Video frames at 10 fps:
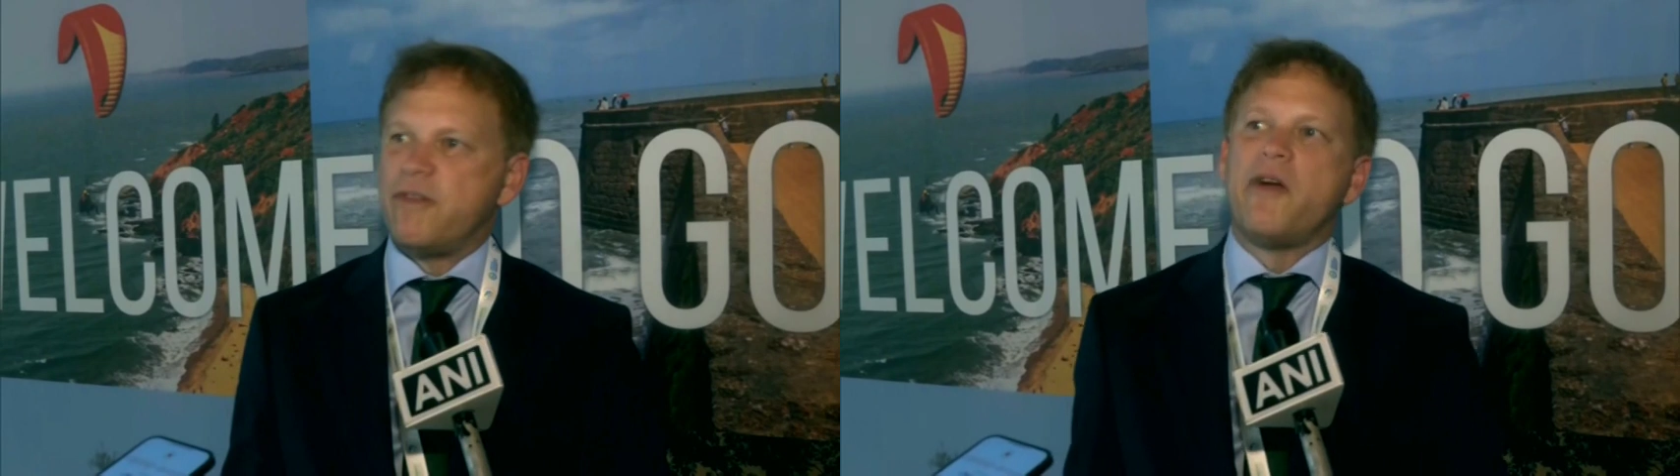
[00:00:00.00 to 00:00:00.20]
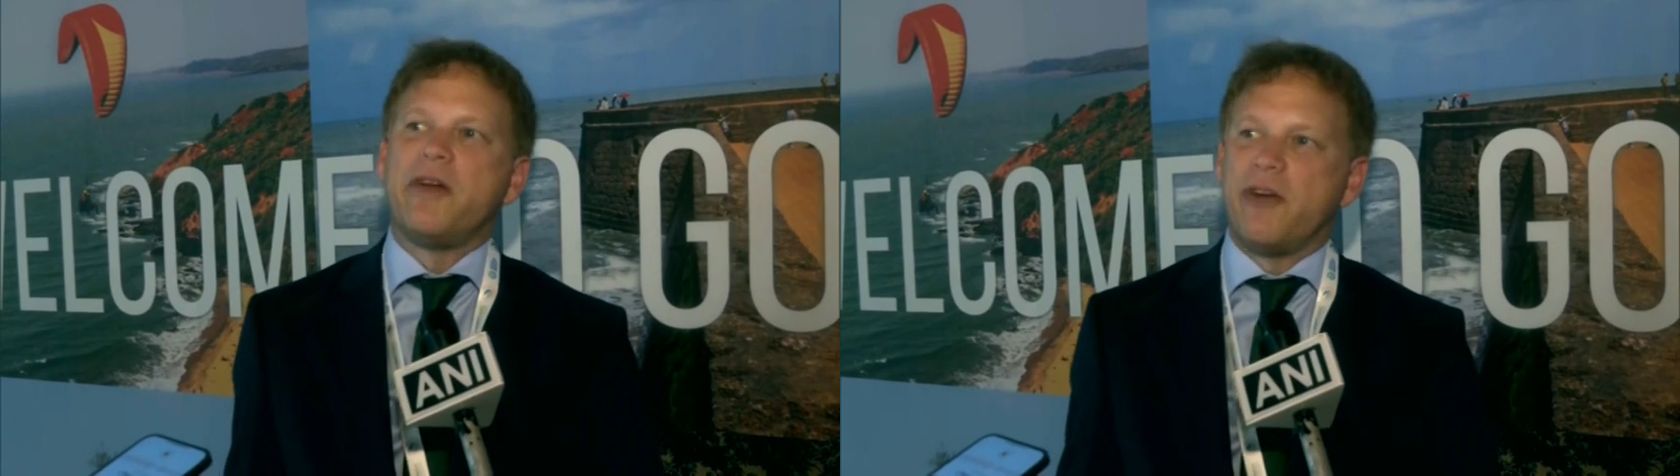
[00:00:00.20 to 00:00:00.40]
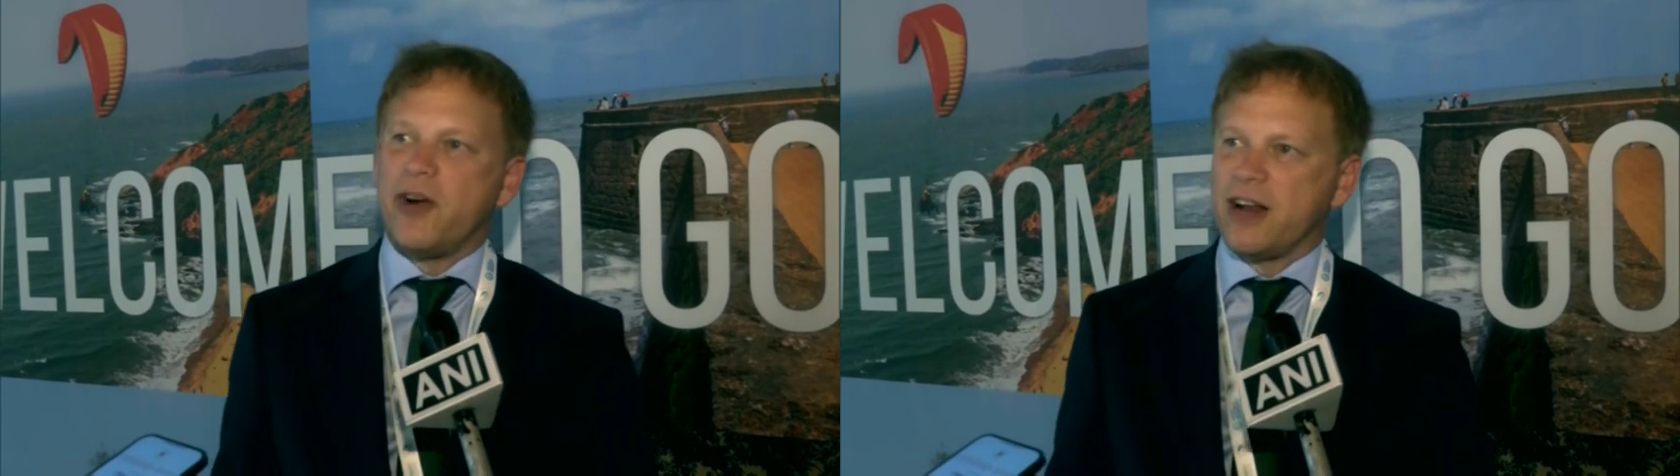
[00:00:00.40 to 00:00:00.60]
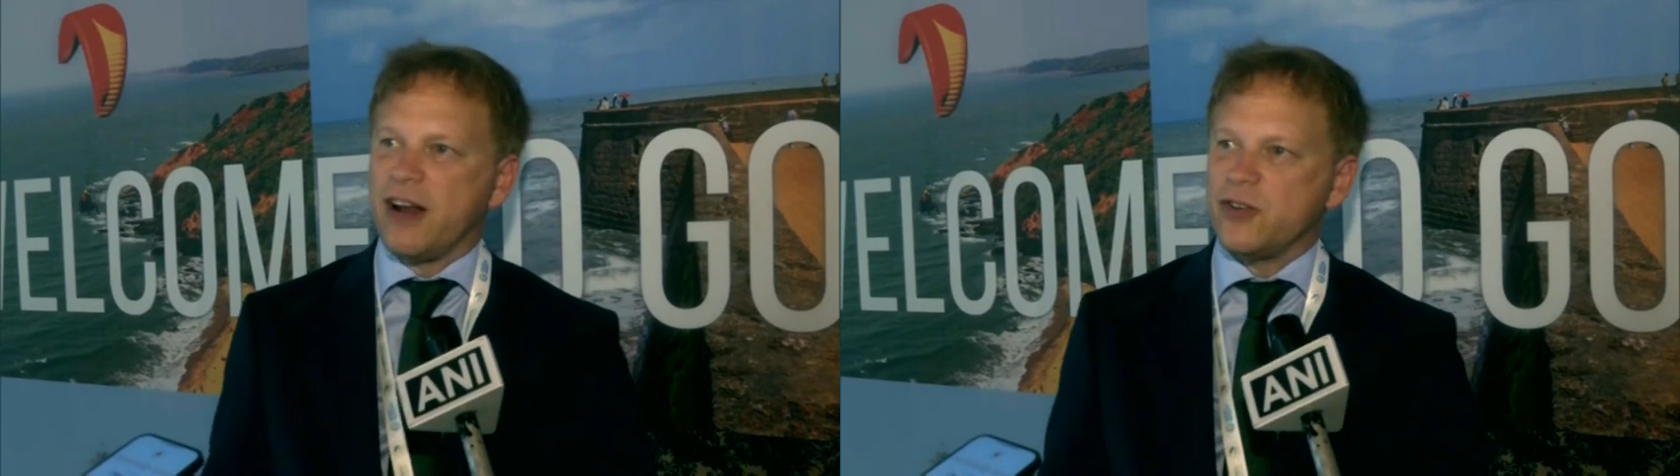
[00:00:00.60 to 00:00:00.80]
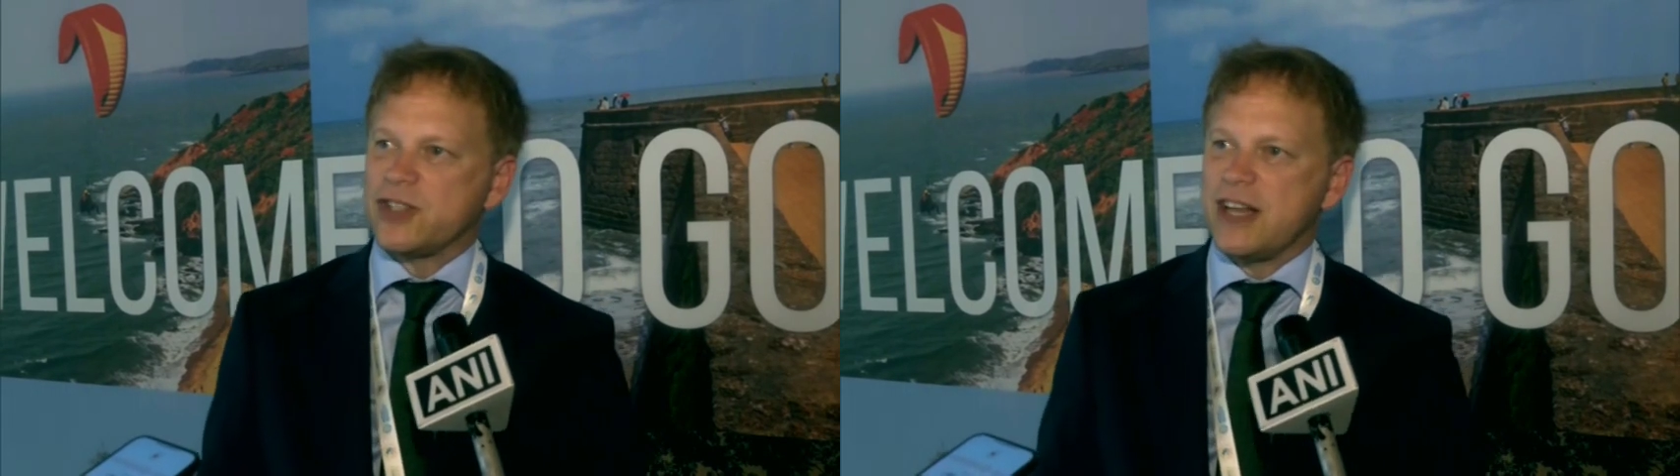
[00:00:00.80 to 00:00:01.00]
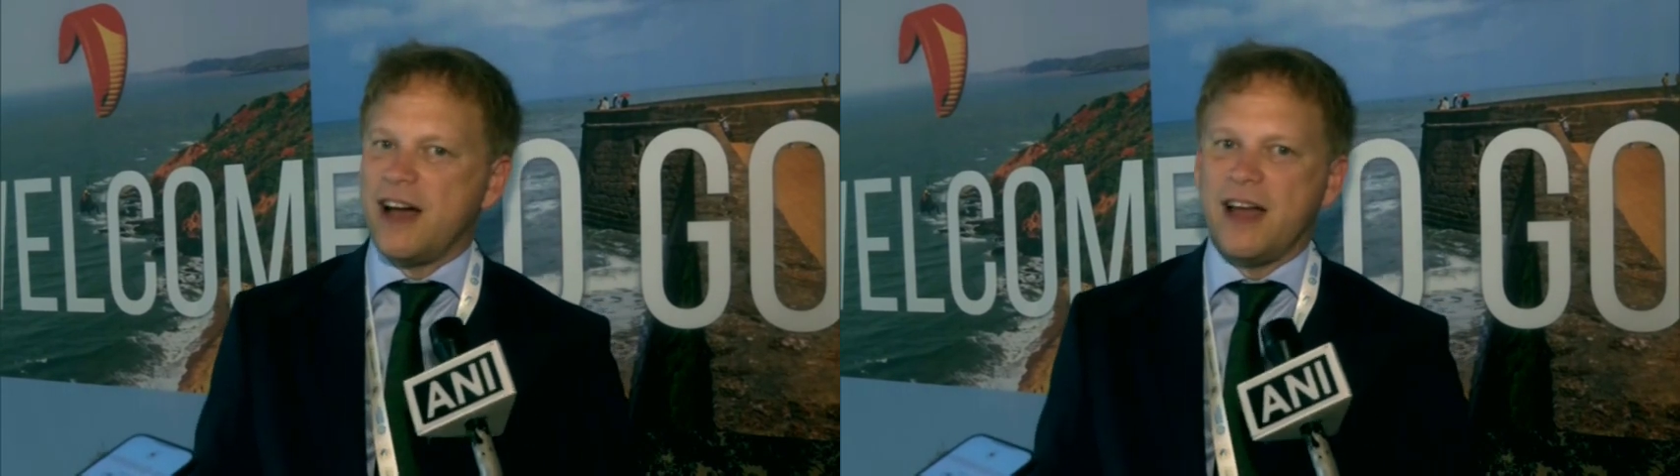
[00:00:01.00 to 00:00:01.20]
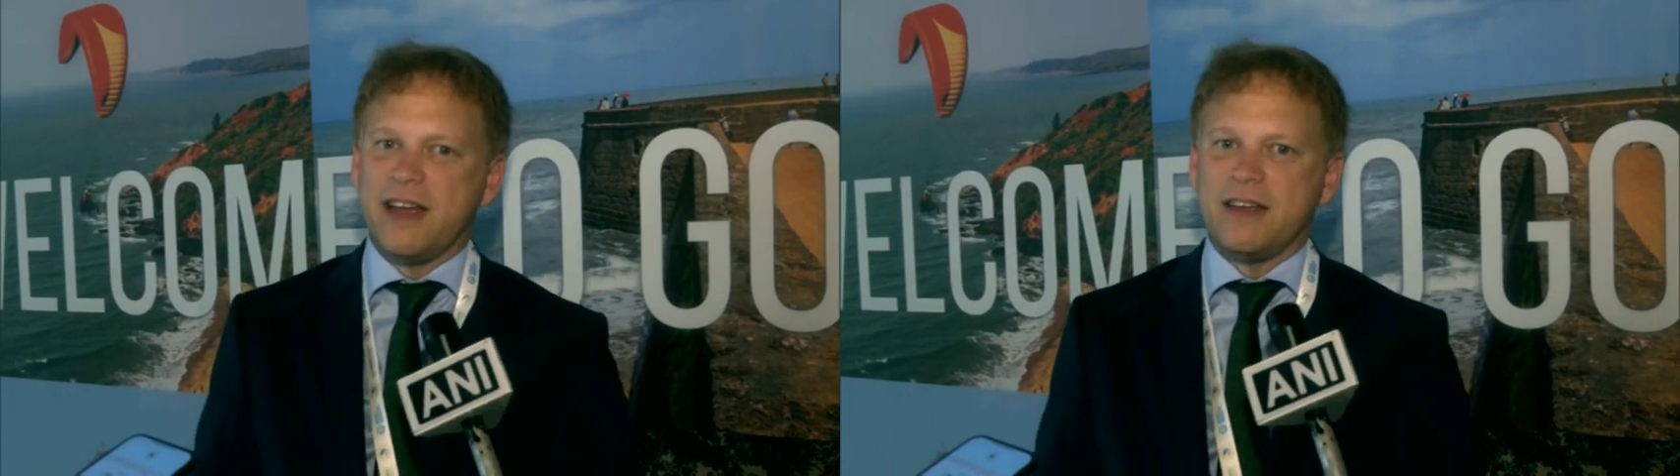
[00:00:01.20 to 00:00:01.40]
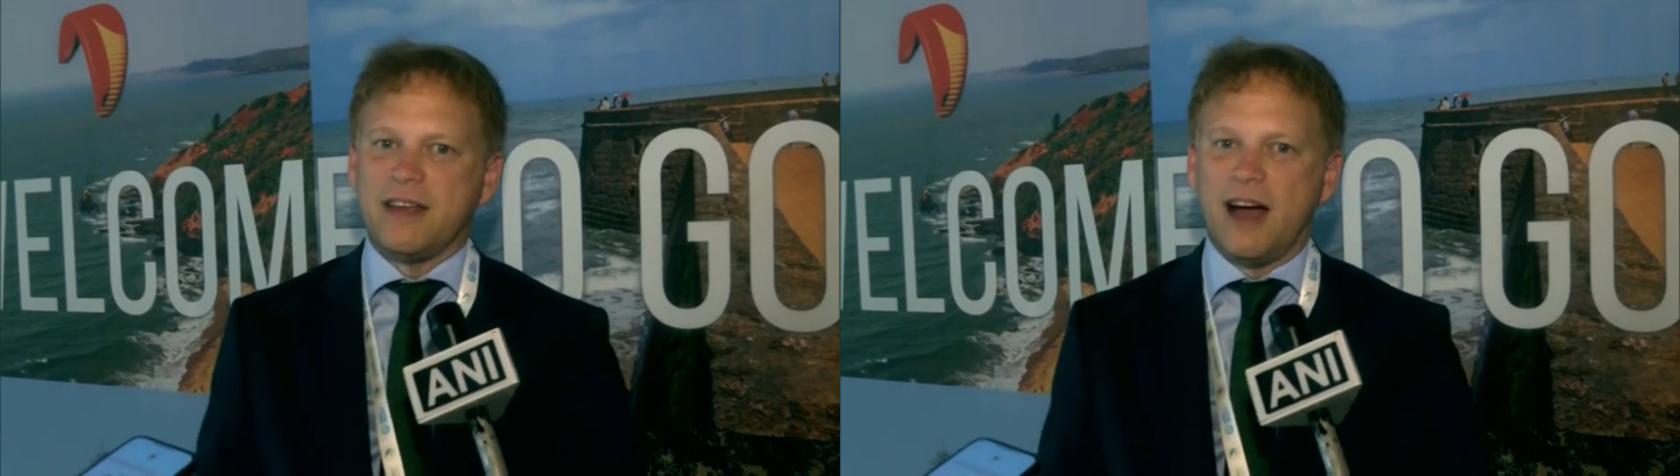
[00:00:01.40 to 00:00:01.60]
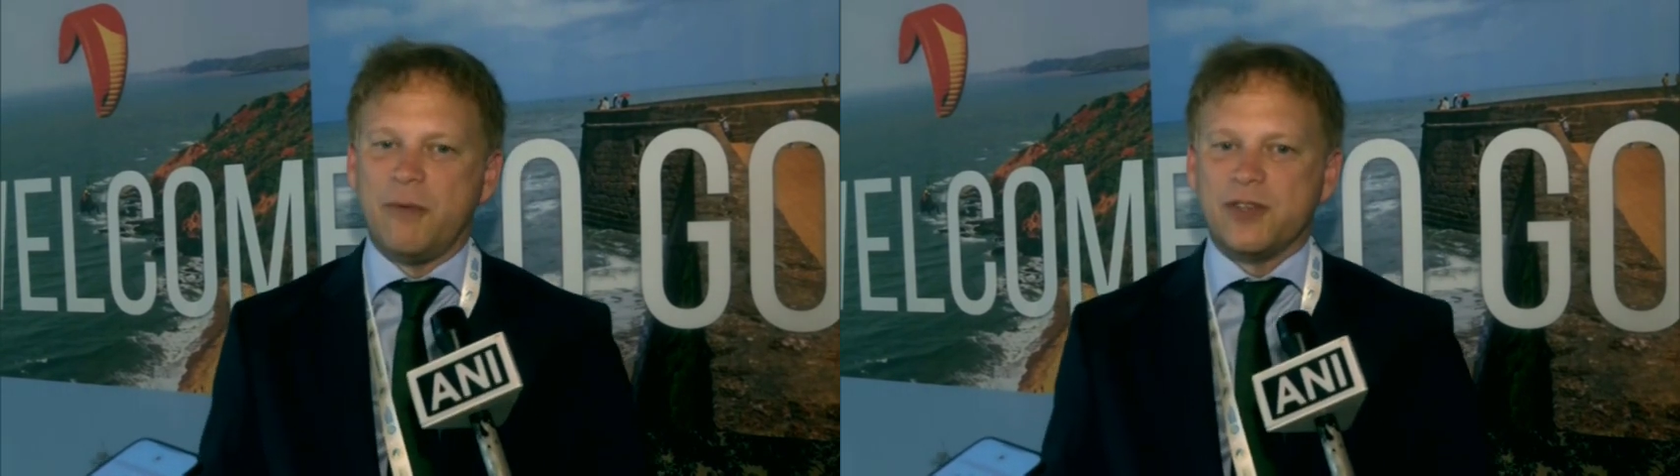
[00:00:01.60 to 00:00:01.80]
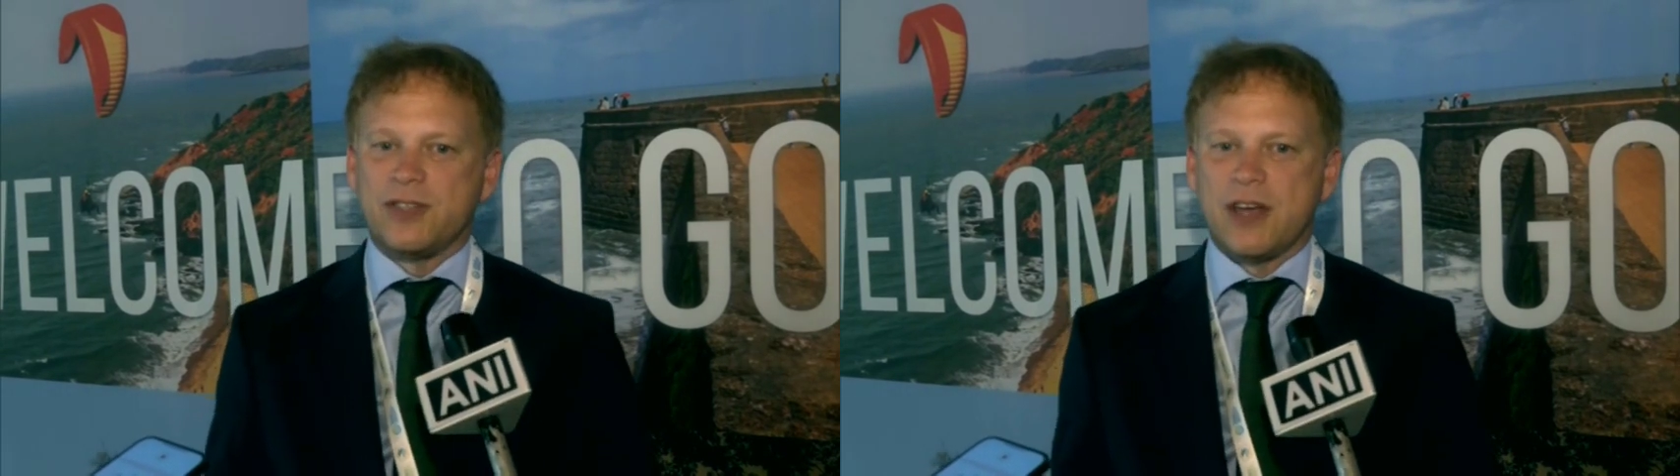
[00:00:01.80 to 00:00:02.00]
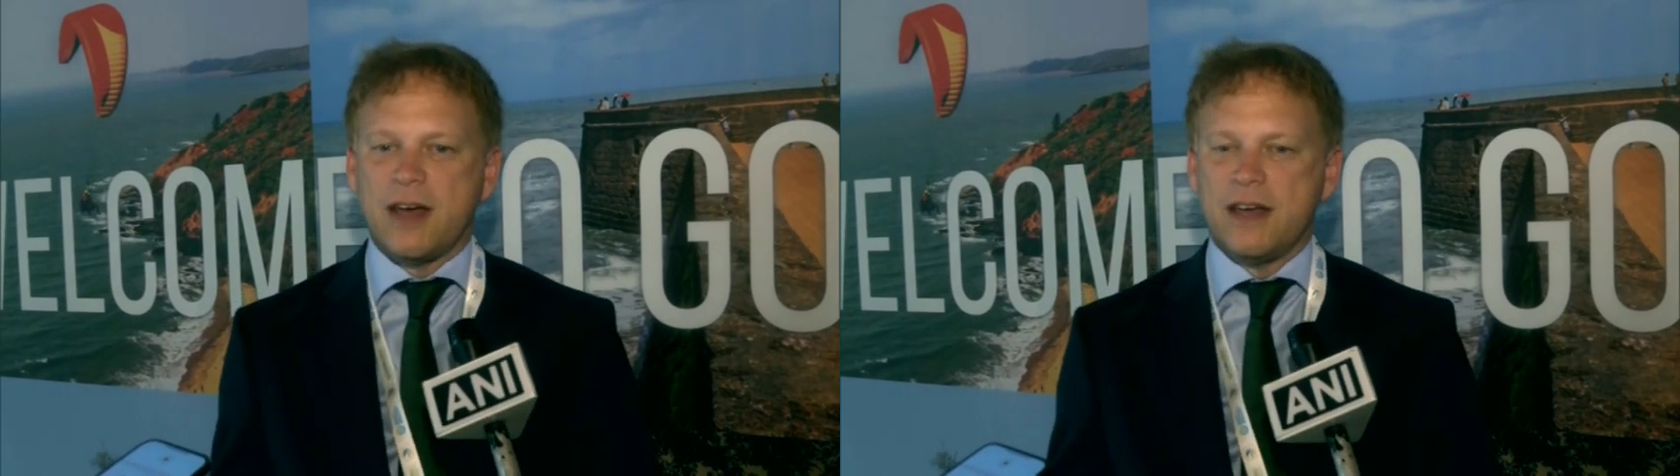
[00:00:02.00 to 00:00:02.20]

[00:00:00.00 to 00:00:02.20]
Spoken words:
very, very closely. I was